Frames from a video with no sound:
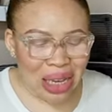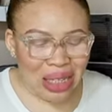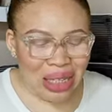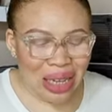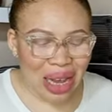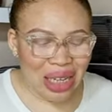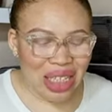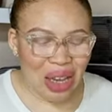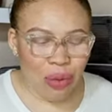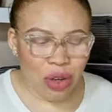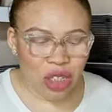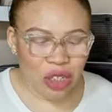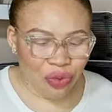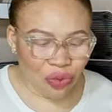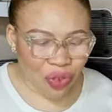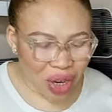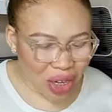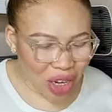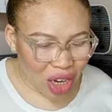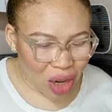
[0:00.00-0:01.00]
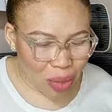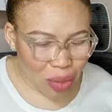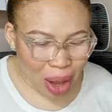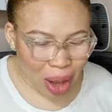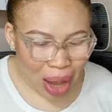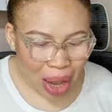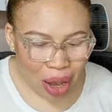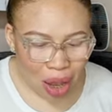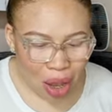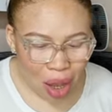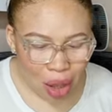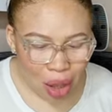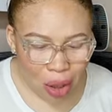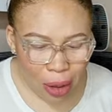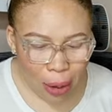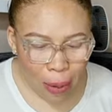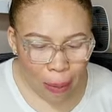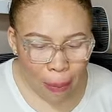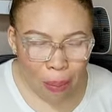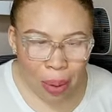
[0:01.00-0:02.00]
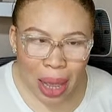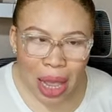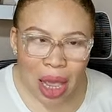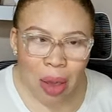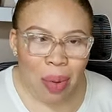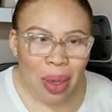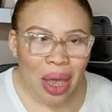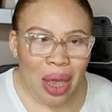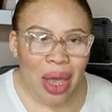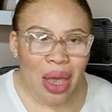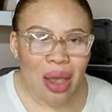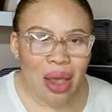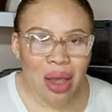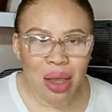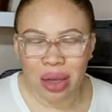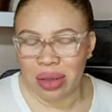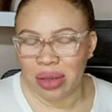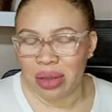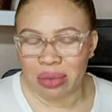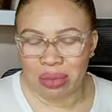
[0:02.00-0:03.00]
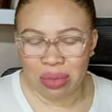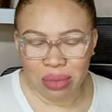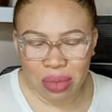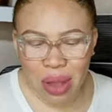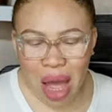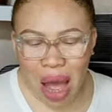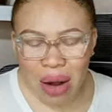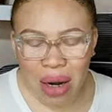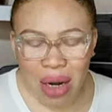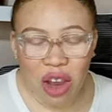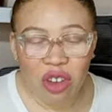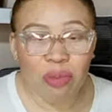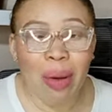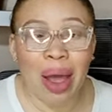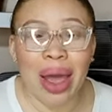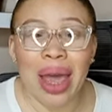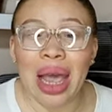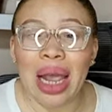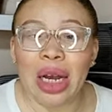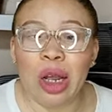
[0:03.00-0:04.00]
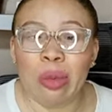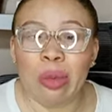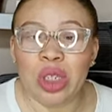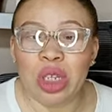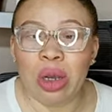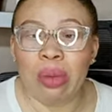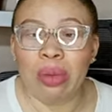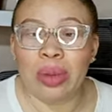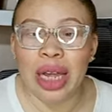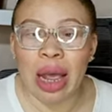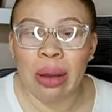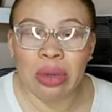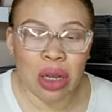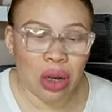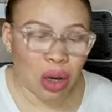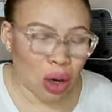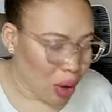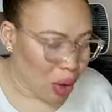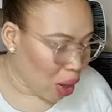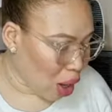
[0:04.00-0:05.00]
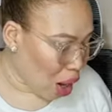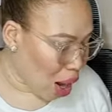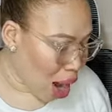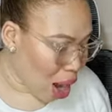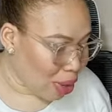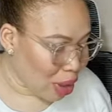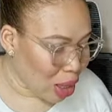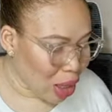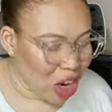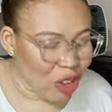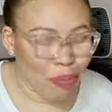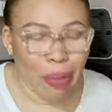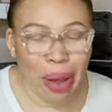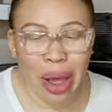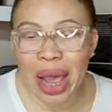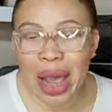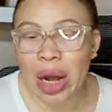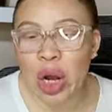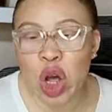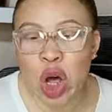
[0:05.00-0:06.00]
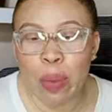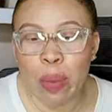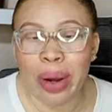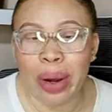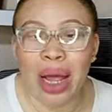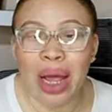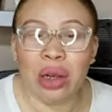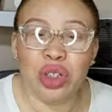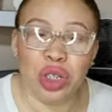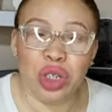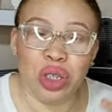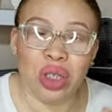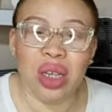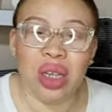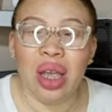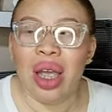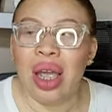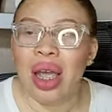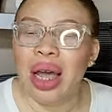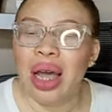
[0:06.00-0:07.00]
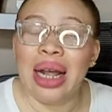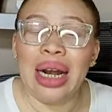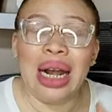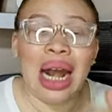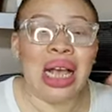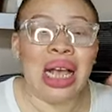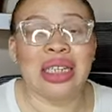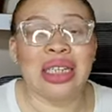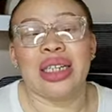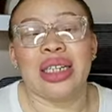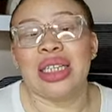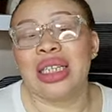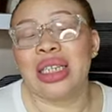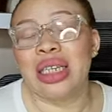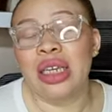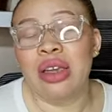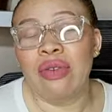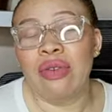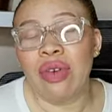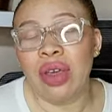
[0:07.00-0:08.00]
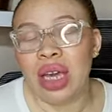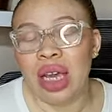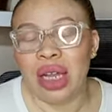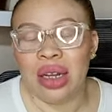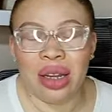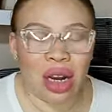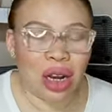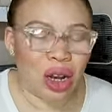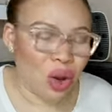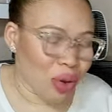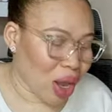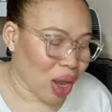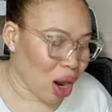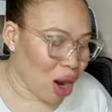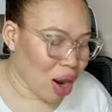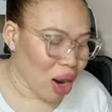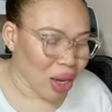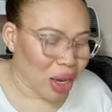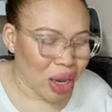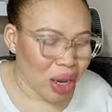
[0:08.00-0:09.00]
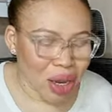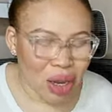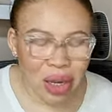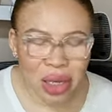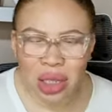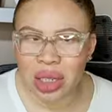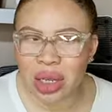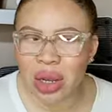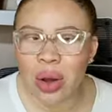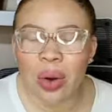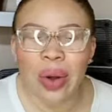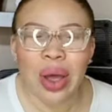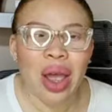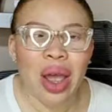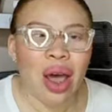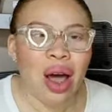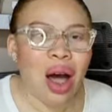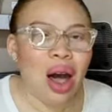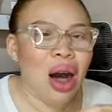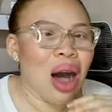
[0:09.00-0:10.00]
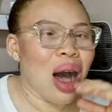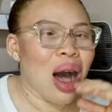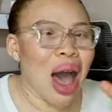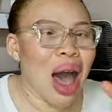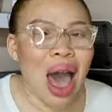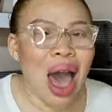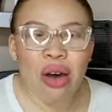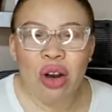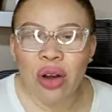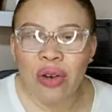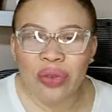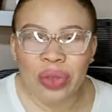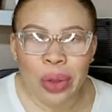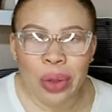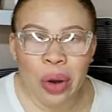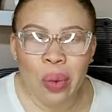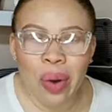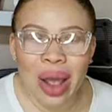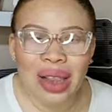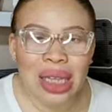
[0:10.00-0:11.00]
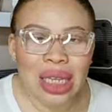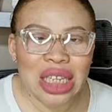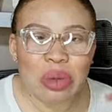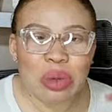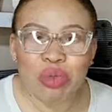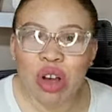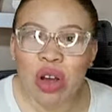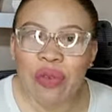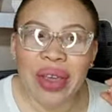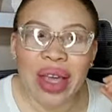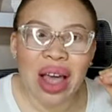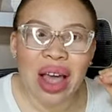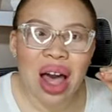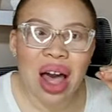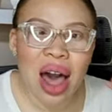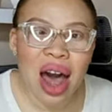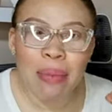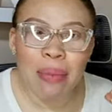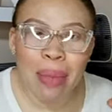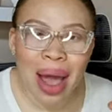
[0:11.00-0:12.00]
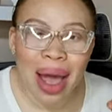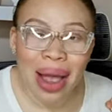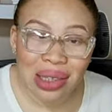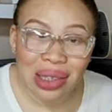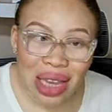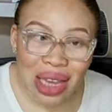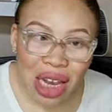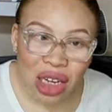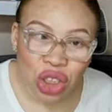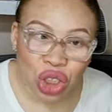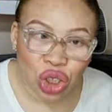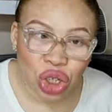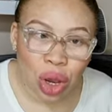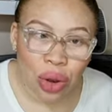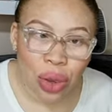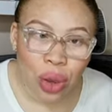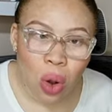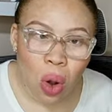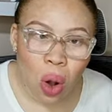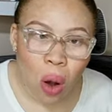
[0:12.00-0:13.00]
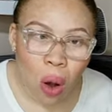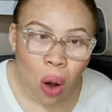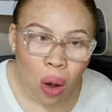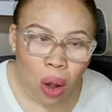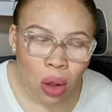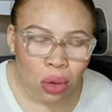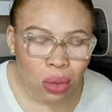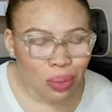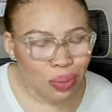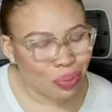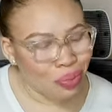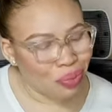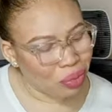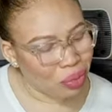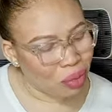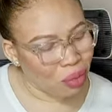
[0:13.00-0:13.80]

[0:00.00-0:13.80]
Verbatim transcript: So as I was feeding my baby, I lift my head up sometimes. I look at her and then lift my head up and I'll just glance at the TV and then look at her again. So out of nowhere, this movie caught my attention, you all.